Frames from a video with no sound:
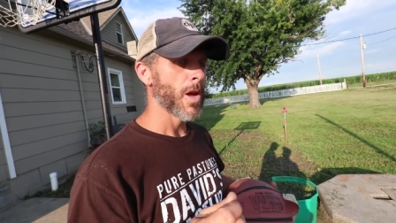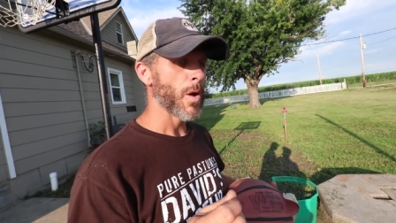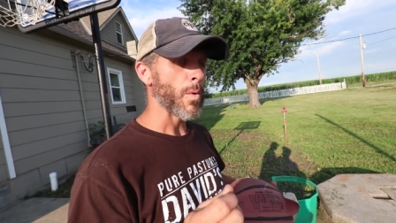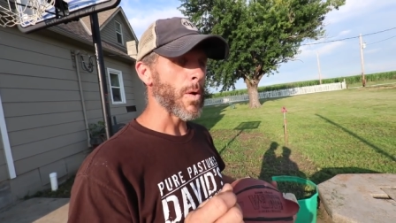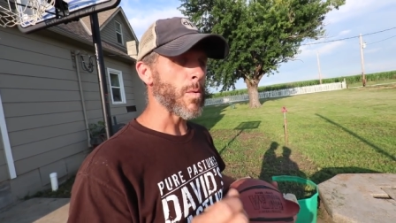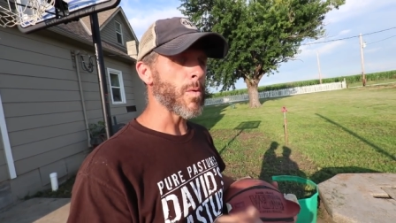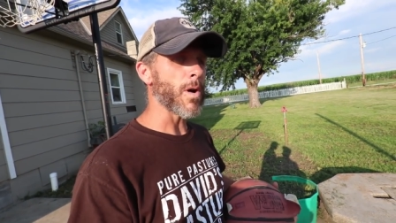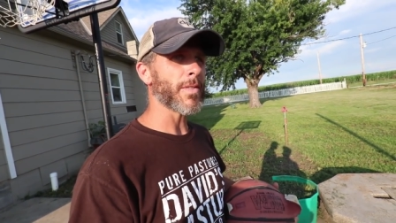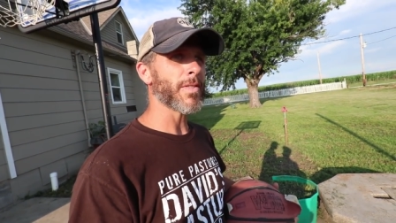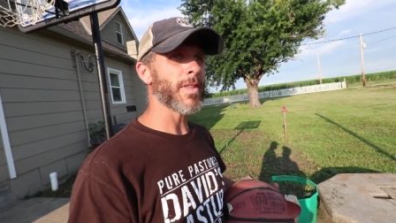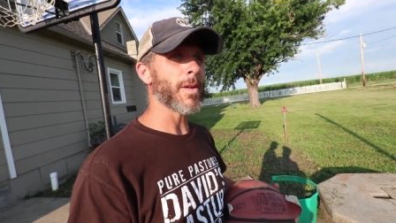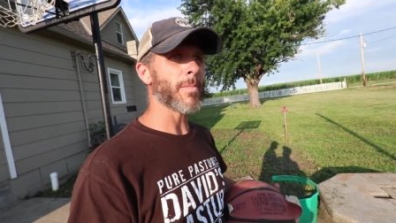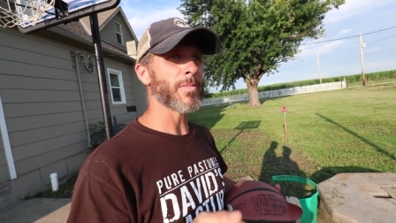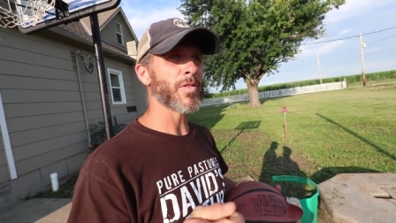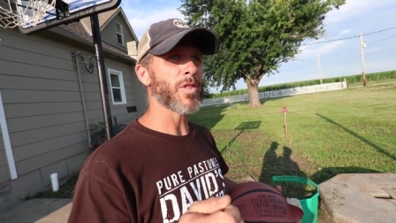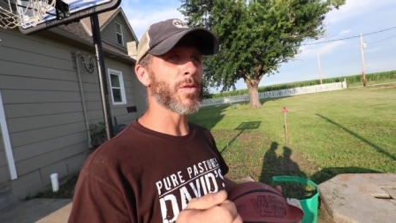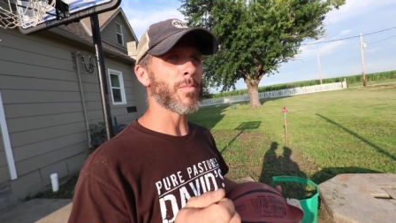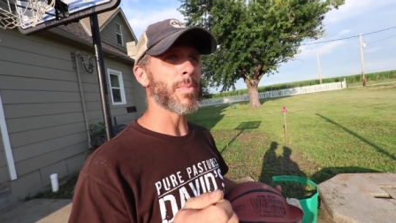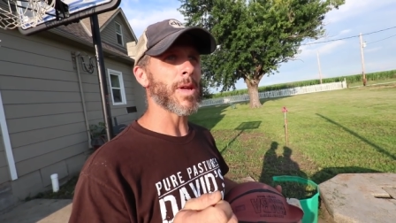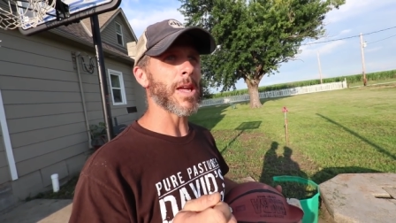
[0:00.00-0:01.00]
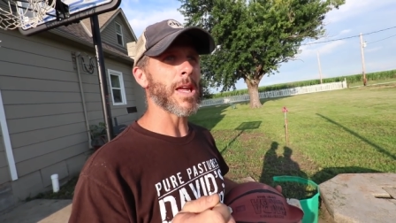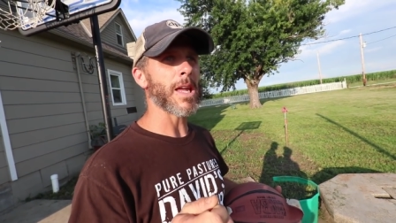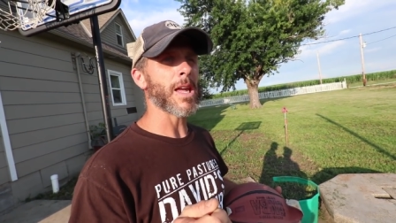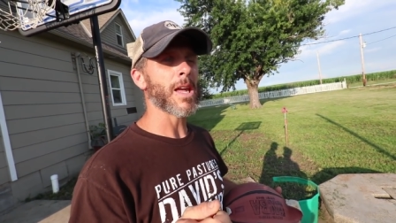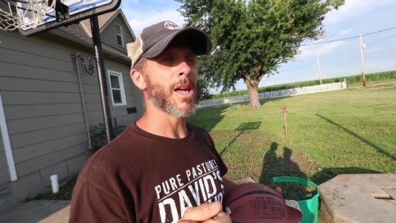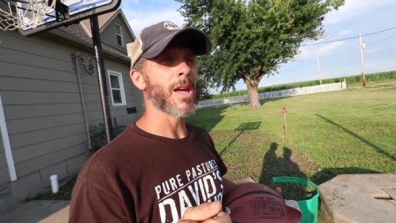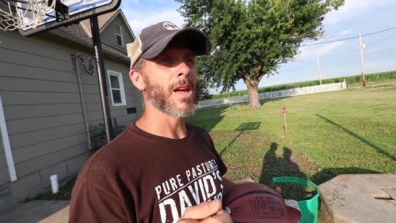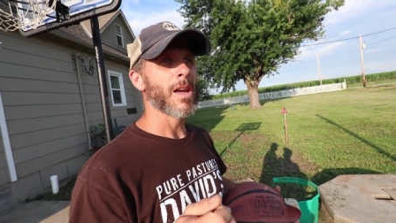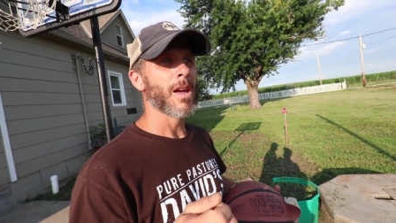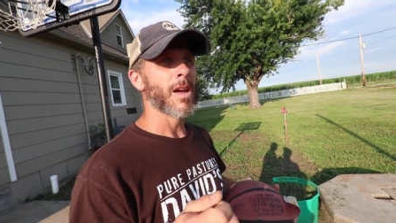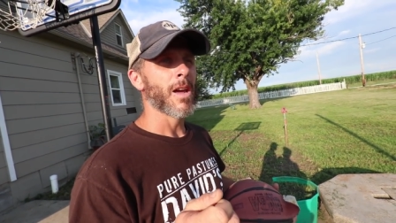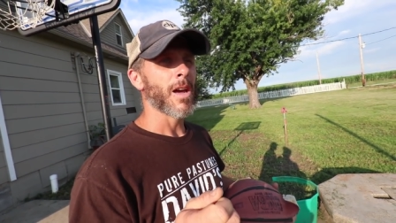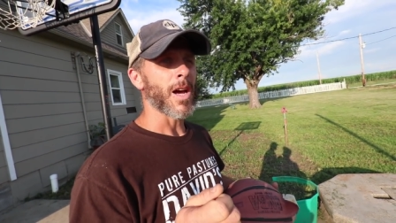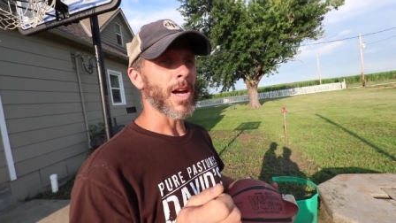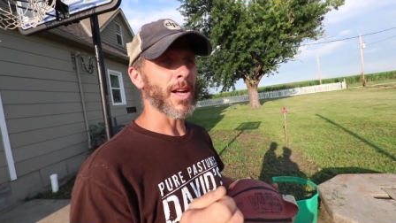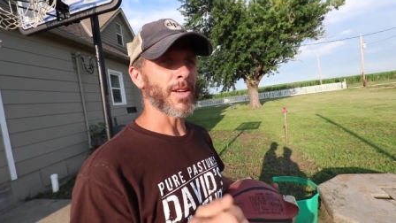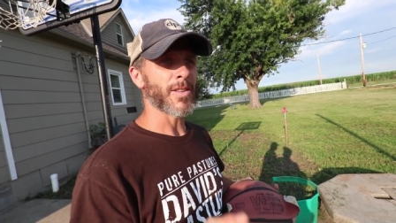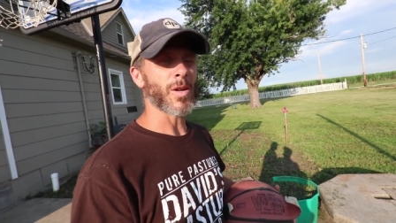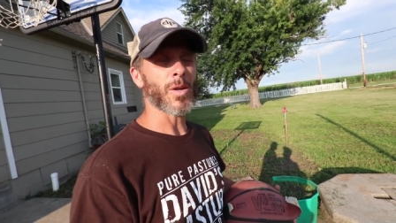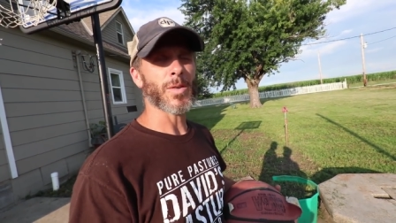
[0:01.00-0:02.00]
We want them to be
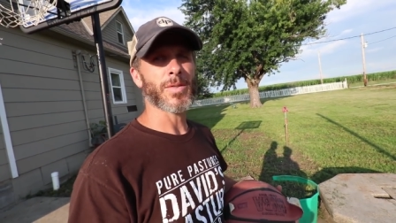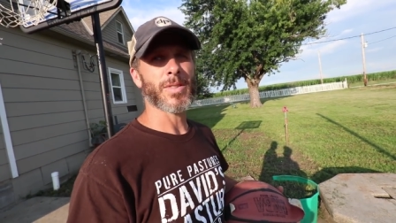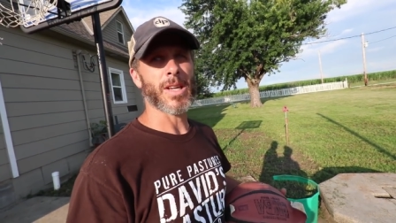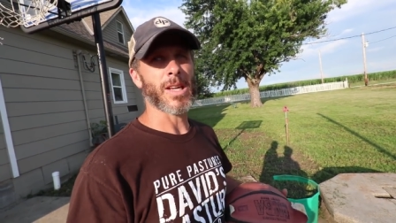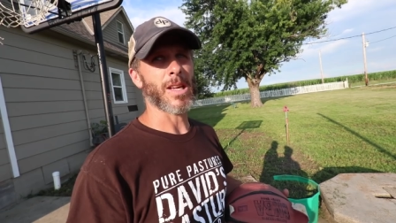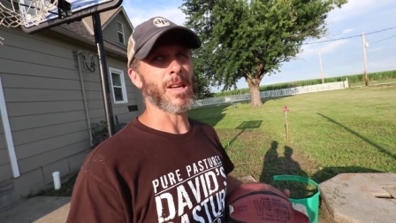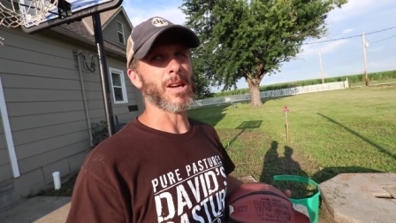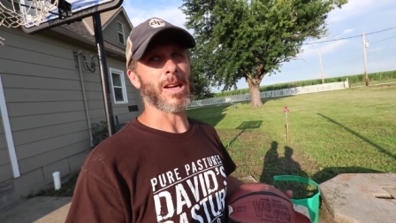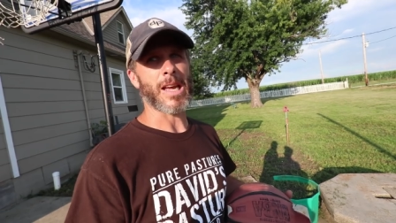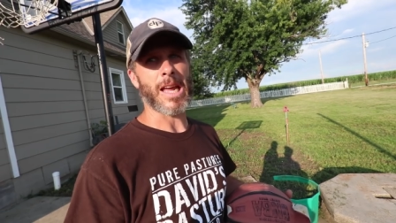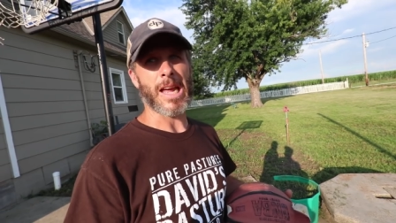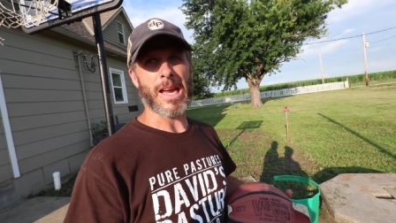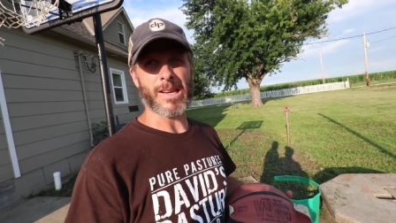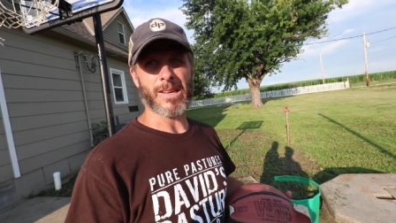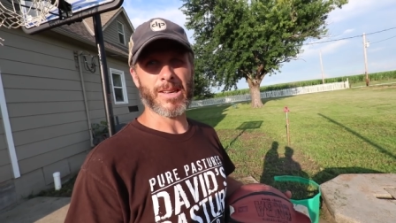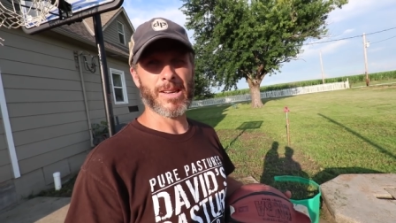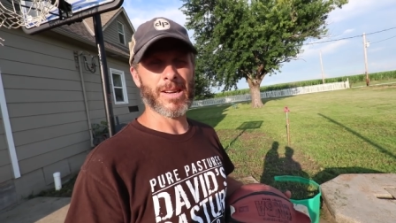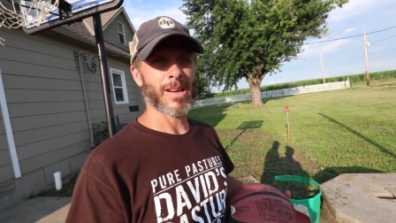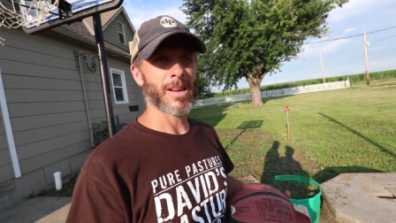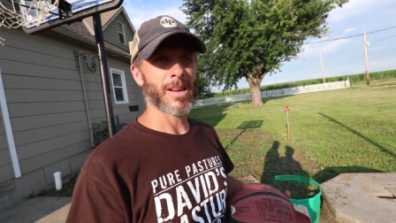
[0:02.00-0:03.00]
adults at a young age.